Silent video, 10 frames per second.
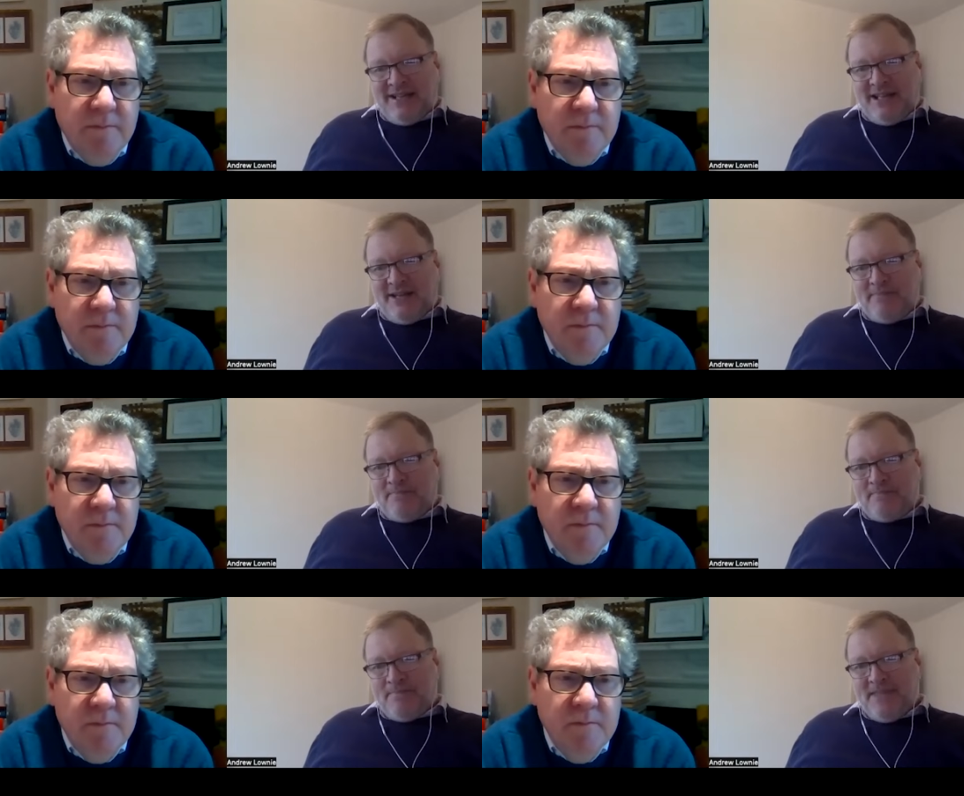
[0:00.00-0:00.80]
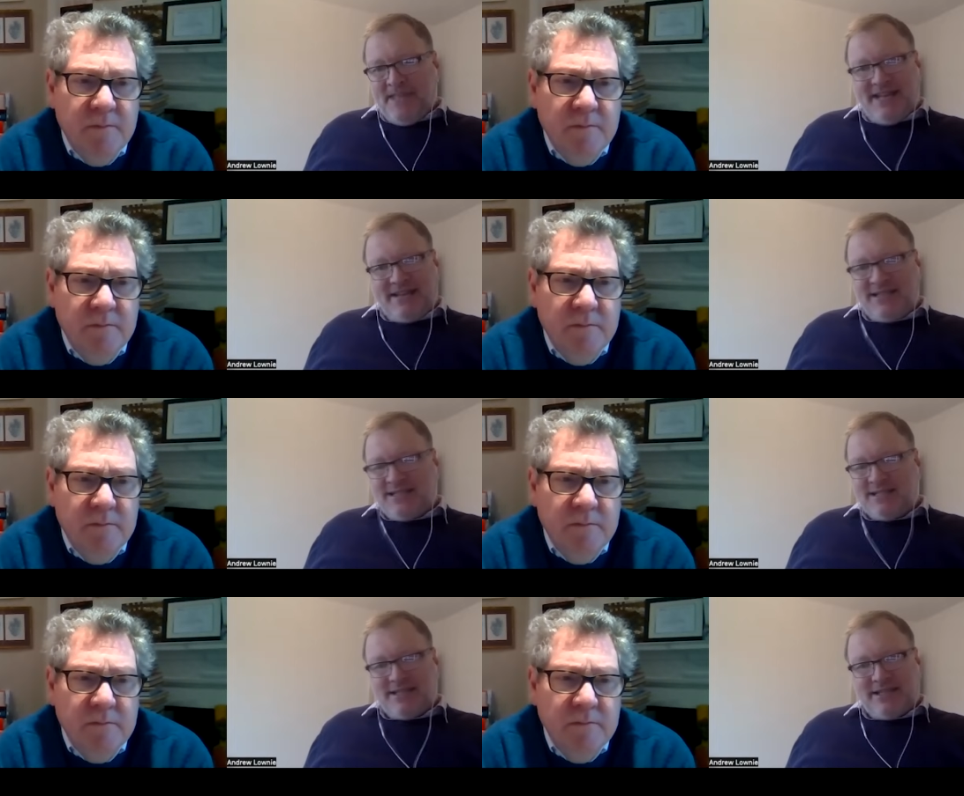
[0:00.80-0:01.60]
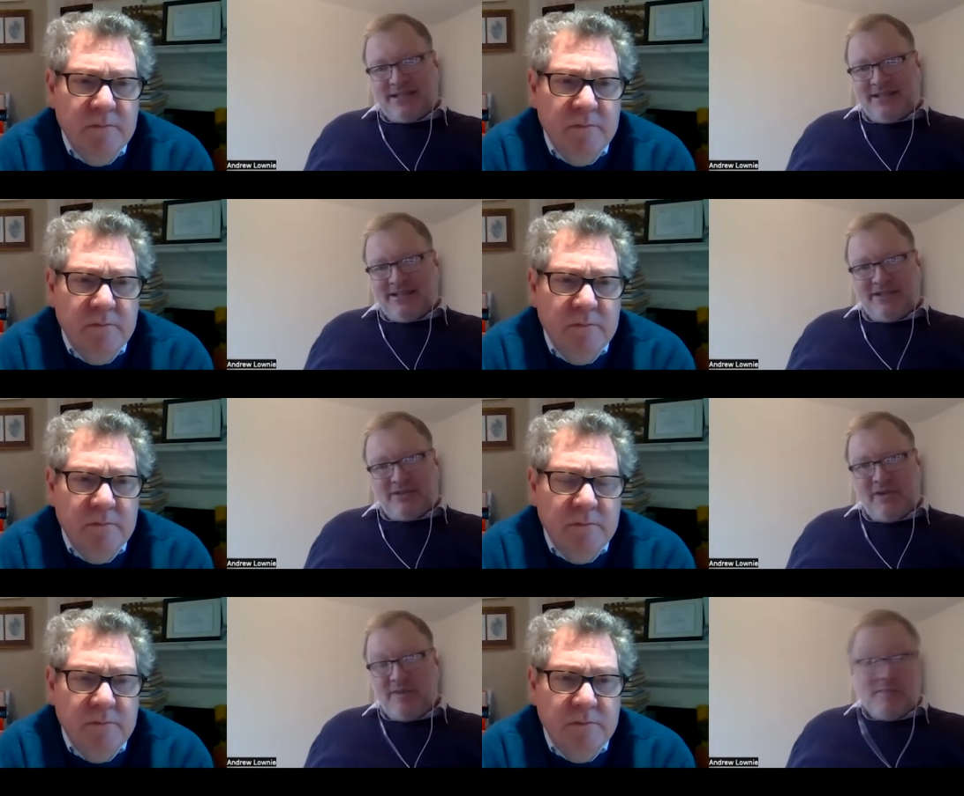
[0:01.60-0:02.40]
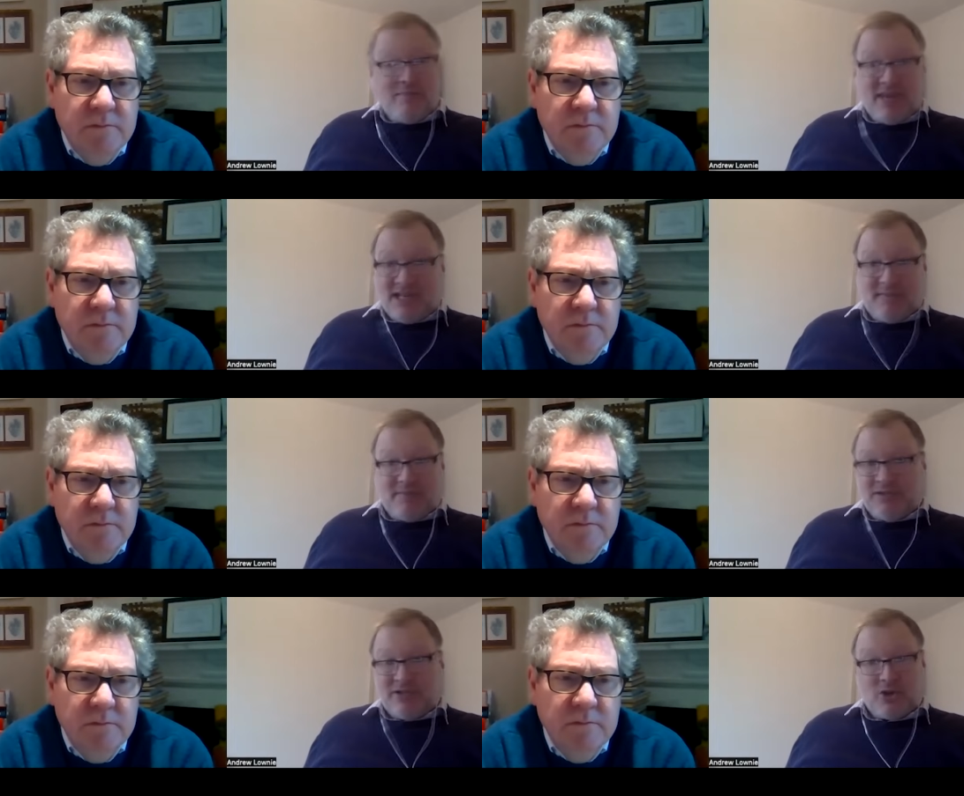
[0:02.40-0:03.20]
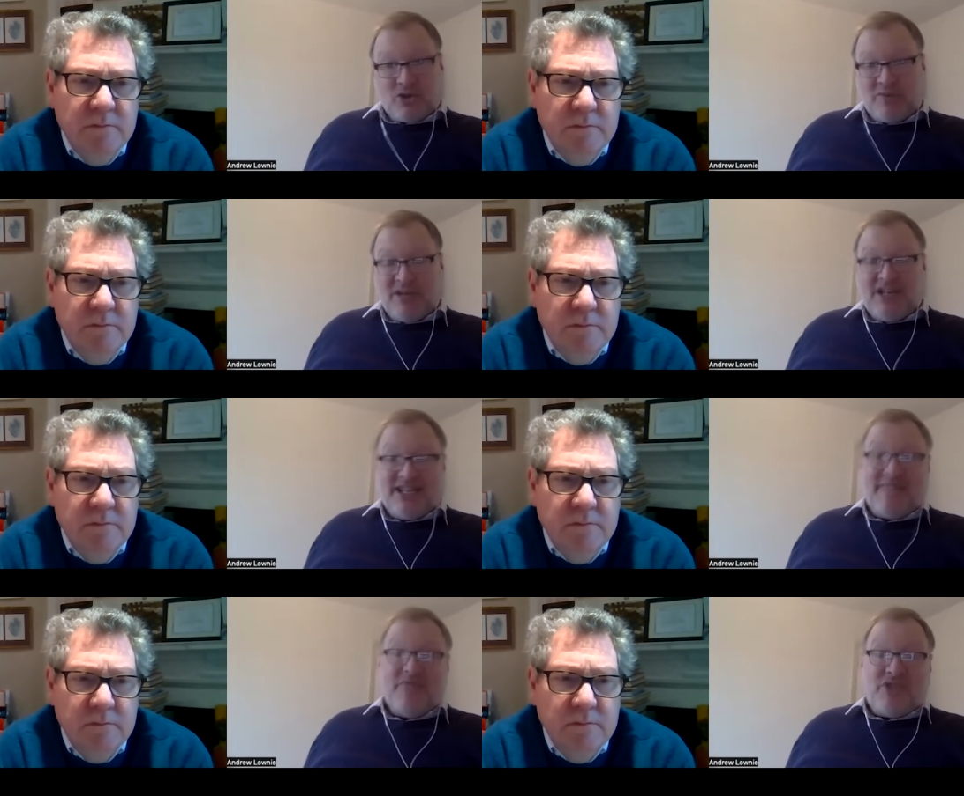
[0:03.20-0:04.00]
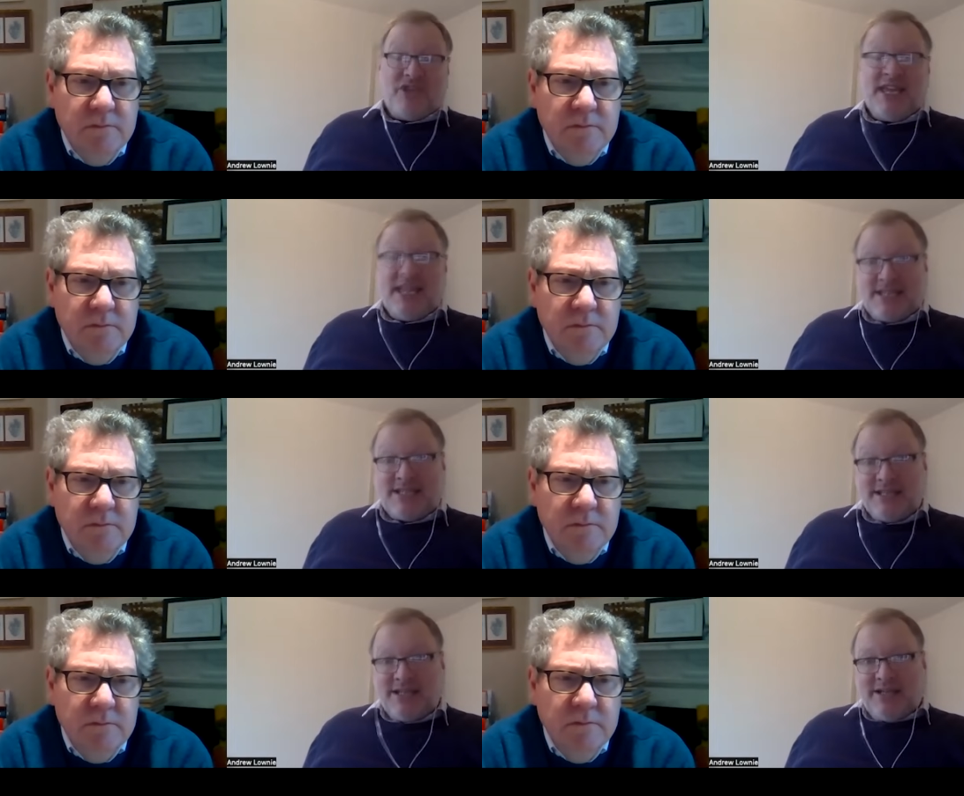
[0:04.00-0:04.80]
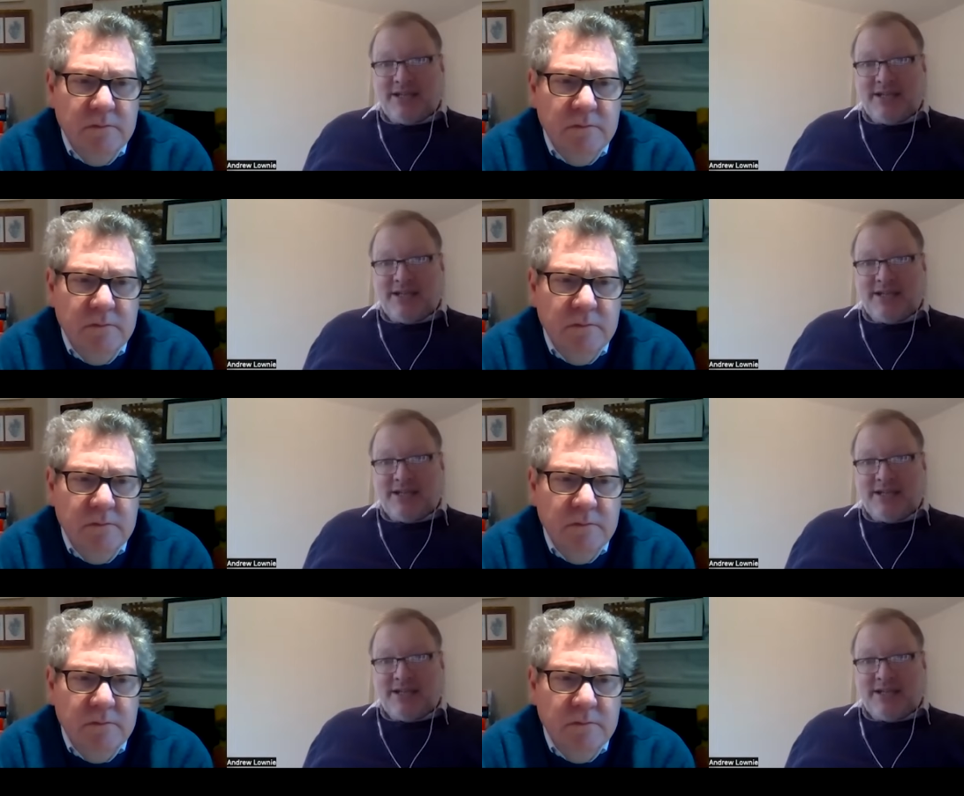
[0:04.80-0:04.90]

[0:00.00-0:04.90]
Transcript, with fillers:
Speaker 1: um, yeah, this uh, it's already been picked up on social media, as everything is,